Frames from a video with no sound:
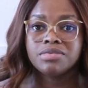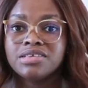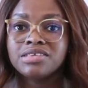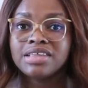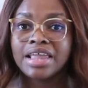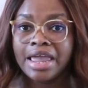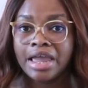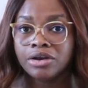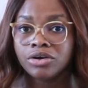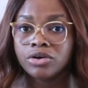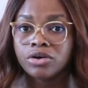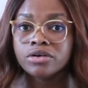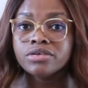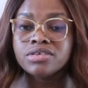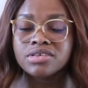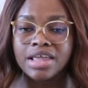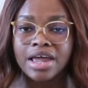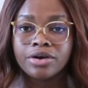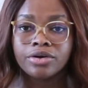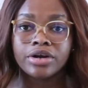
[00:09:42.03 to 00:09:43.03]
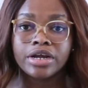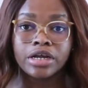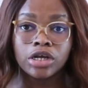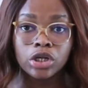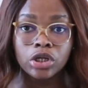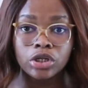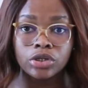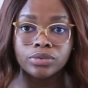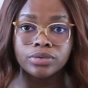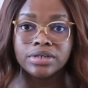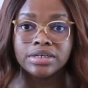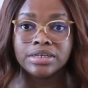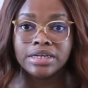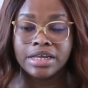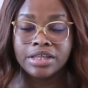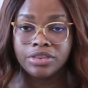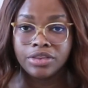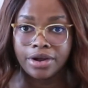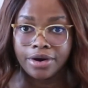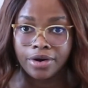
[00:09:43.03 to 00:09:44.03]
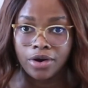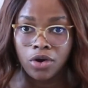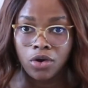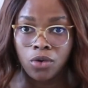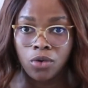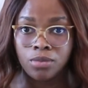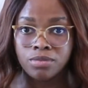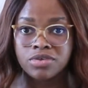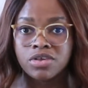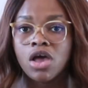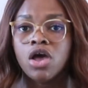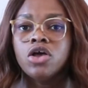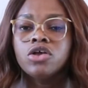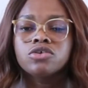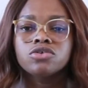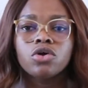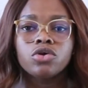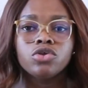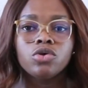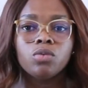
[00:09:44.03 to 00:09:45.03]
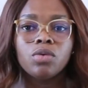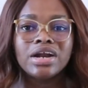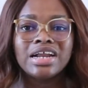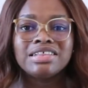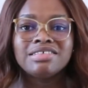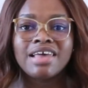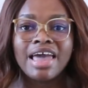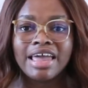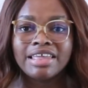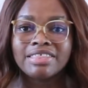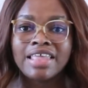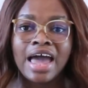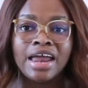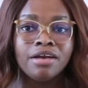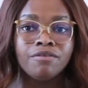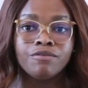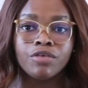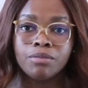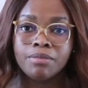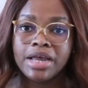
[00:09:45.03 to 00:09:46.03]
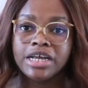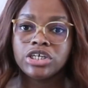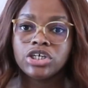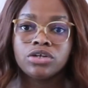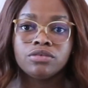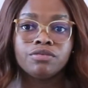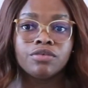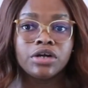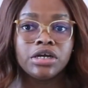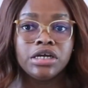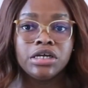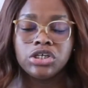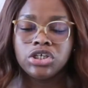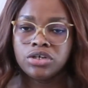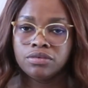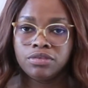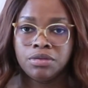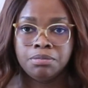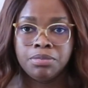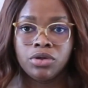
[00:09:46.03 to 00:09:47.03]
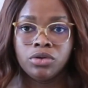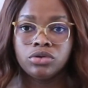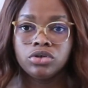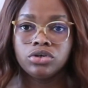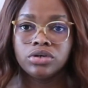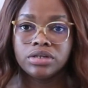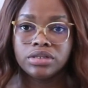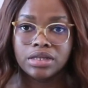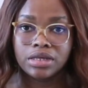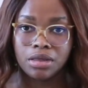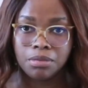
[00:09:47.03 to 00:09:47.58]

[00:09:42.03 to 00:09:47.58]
standards that are included in their homes. So you want to take that information for each of the builder in the